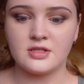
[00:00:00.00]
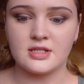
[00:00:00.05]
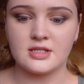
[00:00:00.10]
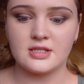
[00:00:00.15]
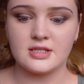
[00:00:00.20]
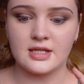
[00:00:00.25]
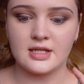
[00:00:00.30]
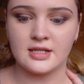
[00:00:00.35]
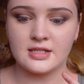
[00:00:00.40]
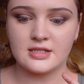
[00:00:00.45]
going to use
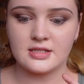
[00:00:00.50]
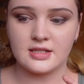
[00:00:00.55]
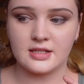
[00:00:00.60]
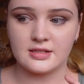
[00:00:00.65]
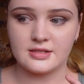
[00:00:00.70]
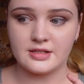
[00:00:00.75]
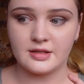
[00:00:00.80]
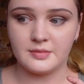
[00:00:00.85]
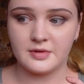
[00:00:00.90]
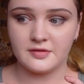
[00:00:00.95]
this
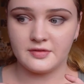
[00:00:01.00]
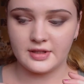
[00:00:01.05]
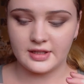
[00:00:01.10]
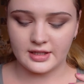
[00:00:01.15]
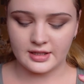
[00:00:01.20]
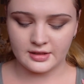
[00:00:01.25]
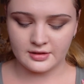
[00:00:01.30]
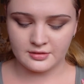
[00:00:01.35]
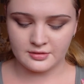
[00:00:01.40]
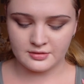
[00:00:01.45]
Anastasia
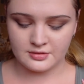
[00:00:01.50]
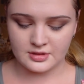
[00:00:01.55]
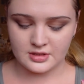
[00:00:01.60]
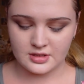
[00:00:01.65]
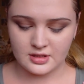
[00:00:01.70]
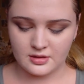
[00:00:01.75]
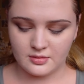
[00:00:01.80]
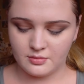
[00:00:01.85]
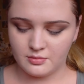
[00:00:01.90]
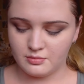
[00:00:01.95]
Beverly
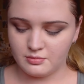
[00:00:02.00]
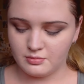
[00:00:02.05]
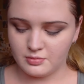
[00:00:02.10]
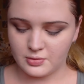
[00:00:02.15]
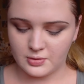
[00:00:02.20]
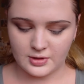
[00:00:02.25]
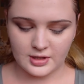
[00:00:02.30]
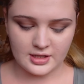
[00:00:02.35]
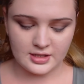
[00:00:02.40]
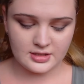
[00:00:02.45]
Hills
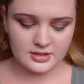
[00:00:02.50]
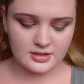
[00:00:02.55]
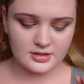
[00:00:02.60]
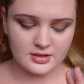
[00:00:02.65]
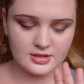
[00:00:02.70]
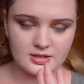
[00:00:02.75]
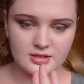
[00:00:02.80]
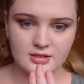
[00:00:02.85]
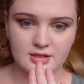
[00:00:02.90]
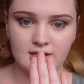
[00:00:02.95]

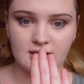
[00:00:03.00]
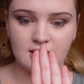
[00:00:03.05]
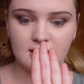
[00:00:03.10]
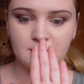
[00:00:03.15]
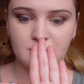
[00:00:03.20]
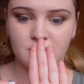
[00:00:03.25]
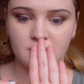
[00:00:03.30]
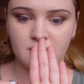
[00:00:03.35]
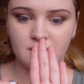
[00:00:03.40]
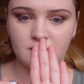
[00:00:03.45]
brush, the
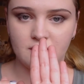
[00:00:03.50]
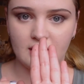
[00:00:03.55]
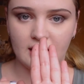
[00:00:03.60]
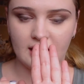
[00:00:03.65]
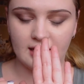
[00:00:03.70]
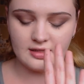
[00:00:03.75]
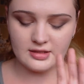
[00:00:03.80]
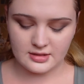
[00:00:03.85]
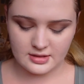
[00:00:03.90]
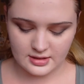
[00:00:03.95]
slightly more
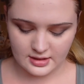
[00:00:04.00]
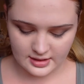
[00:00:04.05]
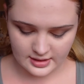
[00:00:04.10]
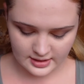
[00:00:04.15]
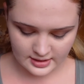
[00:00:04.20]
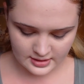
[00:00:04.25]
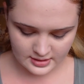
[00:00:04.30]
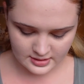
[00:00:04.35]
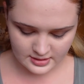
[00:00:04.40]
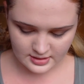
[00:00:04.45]
flat
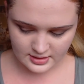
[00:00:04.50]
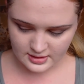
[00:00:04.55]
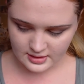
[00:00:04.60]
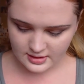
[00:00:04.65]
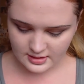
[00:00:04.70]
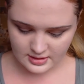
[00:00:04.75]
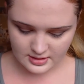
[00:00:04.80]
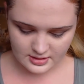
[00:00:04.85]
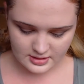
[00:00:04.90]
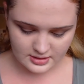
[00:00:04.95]
side,
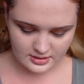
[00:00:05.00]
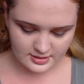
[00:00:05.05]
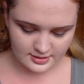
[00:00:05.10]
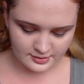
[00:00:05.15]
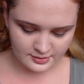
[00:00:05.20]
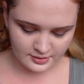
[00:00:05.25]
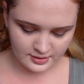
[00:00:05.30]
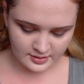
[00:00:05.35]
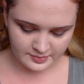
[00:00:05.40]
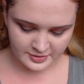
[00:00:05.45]

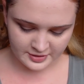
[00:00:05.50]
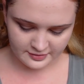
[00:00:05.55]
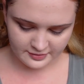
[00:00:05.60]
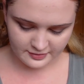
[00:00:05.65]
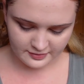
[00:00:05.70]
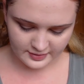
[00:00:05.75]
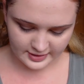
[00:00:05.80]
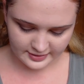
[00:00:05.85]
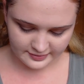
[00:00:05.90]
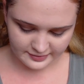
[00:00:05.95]
still a
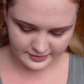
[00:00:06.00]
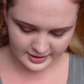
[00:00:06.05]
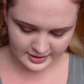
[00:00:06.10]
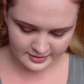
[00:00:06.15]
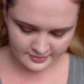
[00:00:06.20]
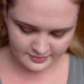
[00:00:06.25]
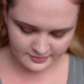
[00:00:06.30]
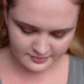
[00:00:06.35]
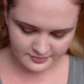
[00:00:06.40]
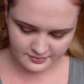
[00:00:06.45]
bit
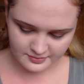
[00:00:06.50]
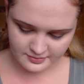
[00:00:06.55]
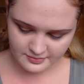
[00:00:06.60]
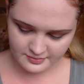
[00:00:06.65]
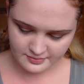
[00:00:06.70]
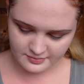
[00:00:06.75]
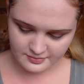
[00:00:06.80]
fluffy.